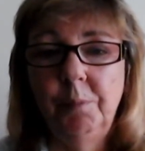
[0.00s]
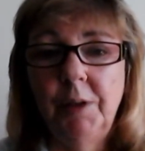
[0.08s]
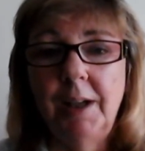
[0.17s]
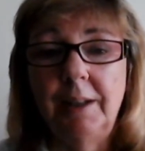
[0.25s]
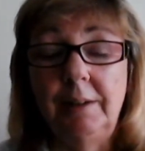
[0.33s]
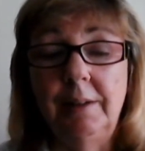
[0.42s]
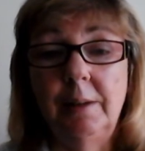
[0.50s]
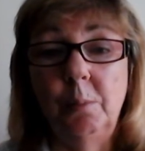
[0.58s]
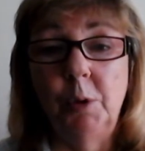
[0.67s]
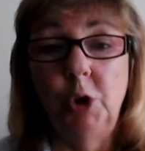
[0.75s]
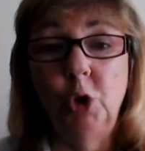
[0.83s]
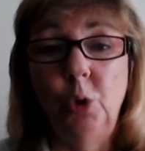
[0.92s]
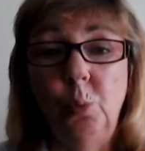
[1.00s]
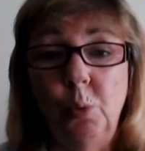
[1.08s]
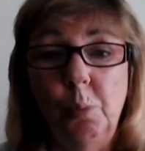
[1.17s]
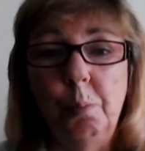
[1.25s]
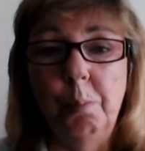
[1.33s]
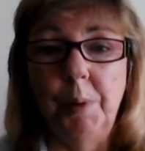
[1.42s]
and someone who
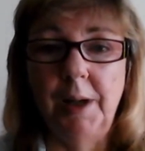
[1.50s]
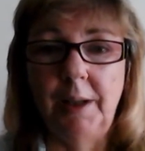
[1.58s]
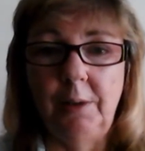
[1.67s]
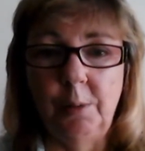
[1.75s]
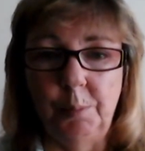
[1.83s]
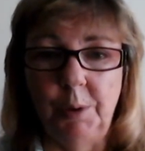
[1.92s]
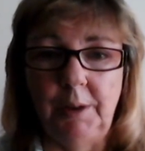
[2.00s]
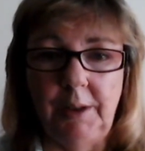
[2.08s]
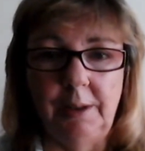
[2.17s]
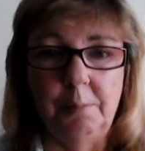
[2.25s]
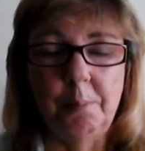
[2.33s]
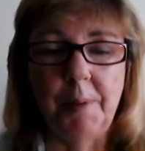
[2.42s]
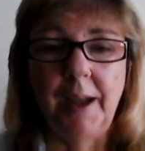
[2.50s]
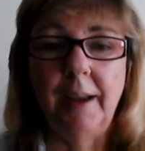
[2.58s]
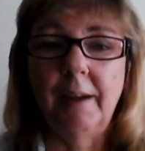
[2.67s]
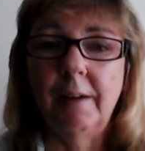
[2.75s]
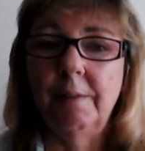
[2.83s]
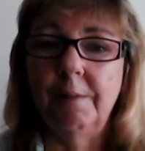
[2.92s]
will buy the bullion
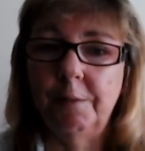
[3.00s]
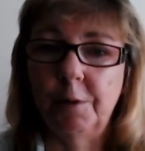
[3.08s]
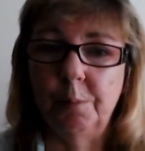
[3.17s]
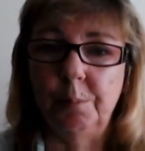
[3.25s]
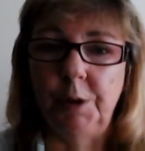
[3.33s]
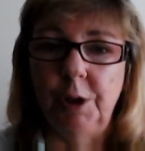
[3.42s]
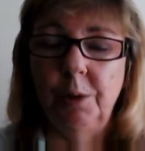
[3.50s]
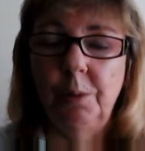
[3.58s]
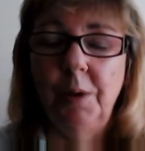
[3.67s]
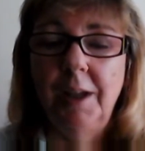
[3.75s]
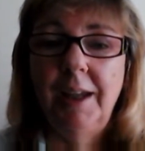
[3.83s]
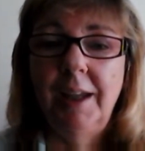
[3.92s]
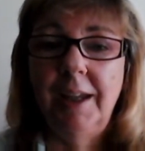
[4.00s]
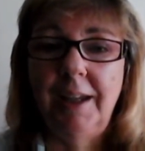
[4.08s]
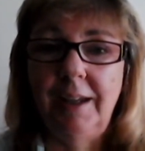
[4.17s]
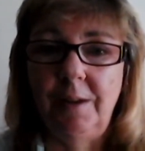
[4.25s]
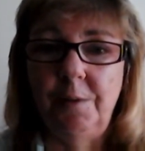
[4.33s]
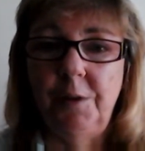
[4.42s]
back from you
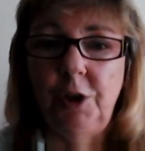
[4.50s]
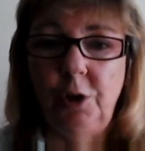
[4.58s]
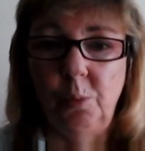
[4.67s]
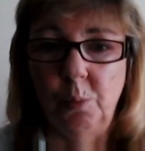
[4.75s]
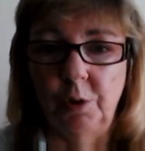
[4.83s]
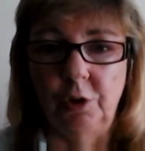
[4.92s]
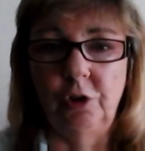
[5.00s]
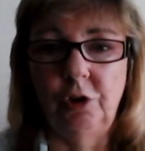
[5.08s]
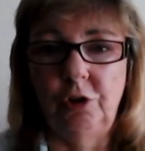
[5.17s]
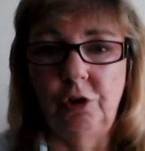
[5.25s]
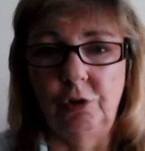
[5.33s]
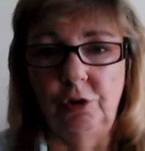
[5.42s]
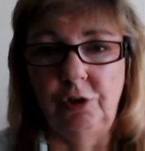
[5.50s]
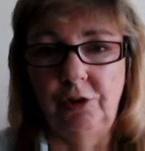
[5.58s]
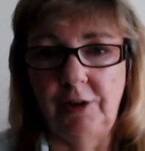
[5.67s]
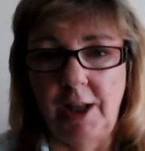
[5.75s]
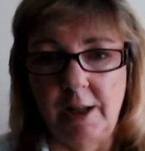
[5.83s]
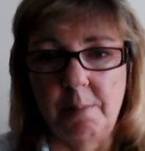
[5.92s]
if you want to
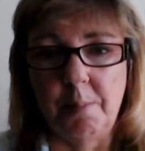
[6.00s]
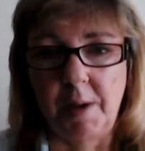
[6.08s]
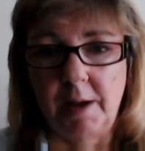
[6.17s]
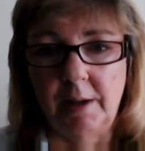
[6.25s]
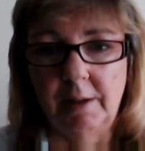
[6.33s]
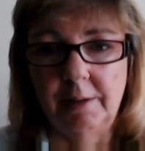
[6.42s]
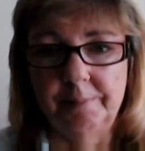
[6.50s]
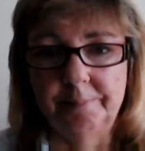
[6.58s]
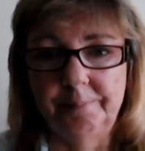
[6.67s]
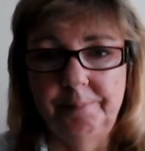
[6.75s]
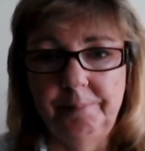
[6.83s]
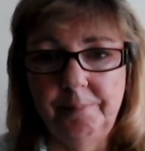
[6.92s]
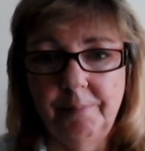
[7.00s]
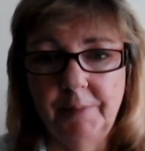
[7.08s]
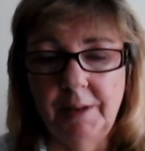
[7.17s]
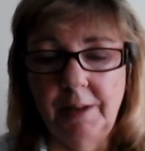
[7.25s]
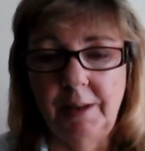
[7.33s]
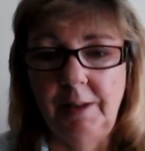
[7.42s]
sell it back.
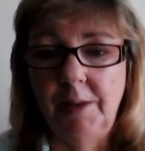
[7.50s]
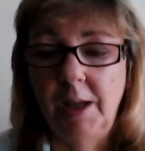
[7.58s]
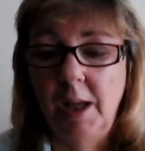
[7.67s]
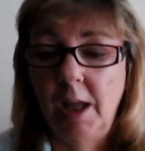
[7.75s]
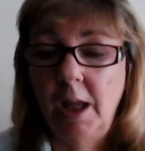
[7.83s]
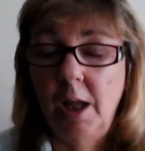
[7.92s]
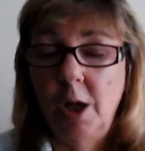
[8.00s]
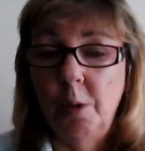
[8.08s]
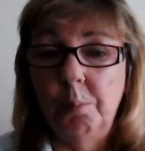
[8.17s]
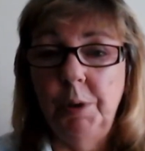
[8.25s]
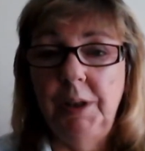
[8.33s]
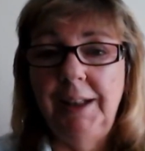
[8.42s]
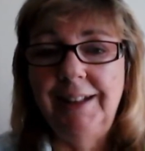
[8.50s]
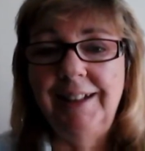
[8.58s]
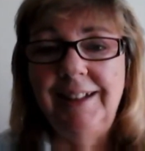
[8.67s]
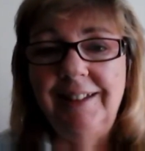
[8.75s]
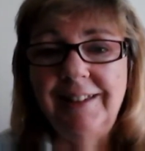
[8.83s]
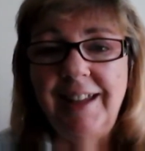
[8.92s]
Okay. Bullion
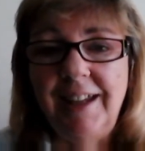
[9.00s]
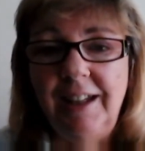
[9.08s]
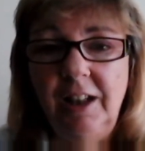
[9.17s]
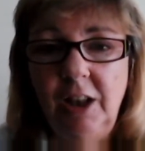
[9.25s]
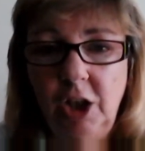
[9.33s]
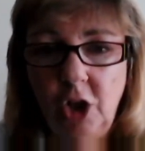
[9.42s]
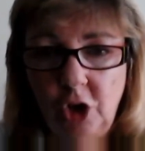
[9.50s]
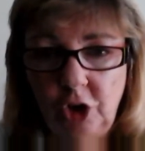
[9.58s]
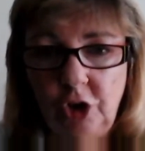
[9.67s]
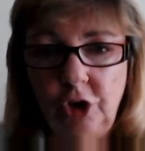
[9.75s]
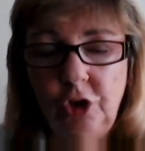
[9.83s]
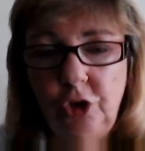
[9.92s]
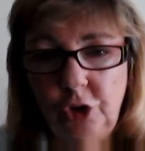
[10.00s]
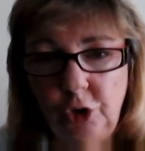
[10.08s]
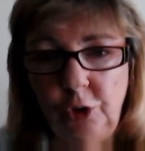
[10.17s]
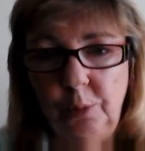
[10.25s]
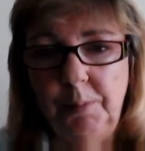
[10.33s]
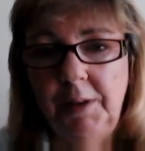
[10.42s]
is a
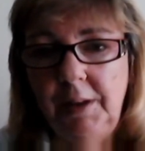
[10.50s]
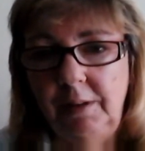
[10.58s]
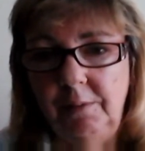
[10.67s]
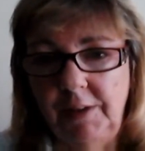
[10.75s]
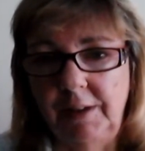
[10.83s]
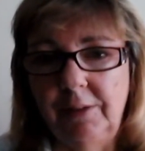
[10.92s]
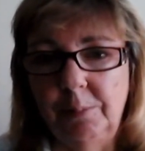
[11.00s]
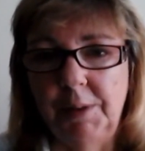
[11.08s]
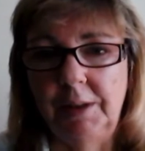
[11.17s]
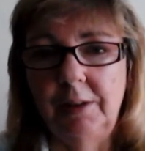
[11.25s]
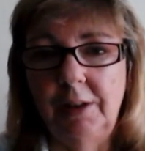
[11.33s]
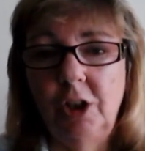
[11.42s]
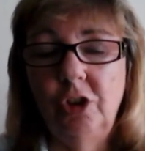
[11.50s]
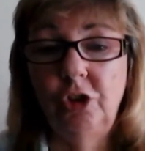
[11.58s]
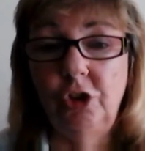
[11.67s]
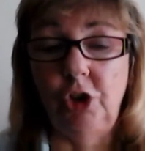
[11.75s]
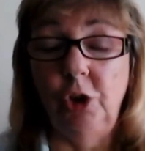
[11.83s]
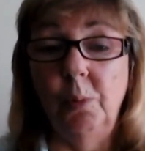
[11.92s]
long-term investment,
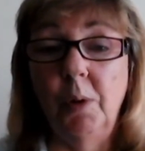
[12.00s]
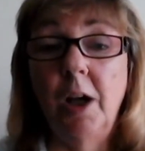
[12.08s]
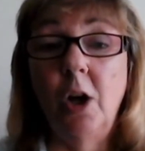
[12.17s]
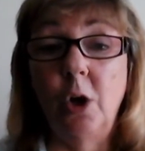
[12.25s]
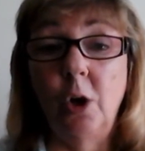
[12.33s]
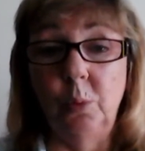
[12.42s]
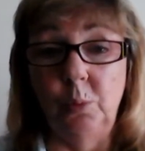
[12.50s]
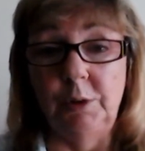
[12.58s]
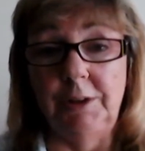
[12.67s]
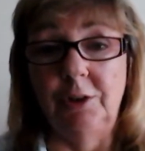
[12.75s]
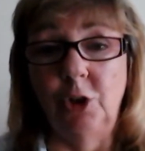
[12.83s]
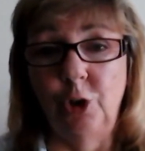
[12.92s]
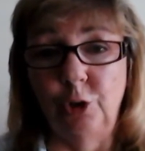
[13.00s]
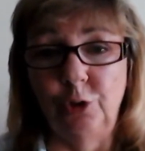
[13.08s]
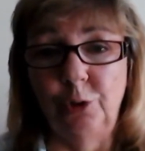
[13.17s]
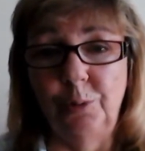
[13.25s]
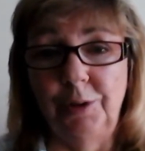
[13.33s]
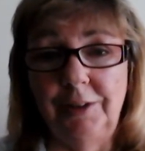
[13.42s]
so you are holding on
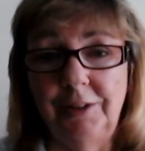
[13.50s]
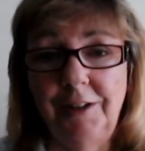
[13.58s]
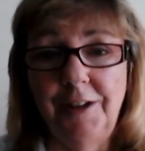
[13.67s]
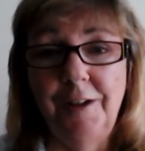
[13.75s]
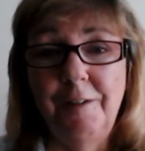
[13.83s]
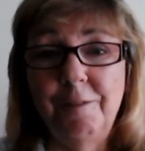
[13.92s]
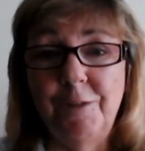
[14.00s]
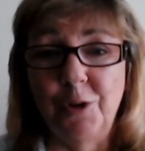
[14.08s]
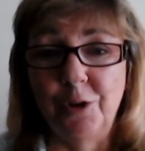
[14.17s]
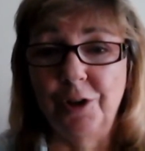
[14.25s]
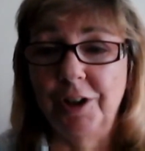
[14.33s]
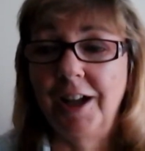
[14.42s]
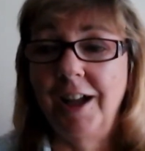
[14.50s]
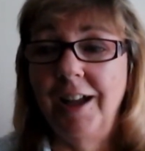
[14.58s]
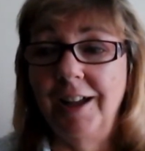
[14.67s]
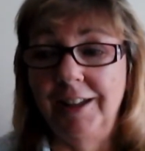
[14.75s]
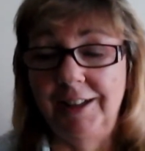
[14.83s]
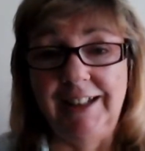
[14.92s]
to it for
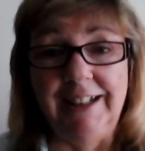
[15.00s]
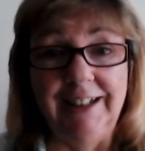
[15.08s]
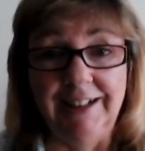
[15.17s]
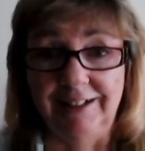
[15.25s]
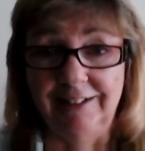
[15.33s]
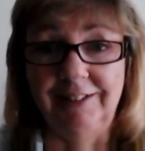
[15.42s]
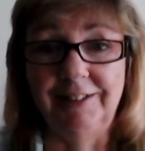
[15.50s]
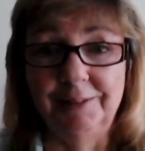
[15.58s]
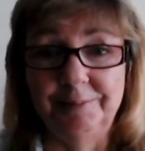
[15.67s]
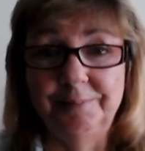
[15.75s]
years.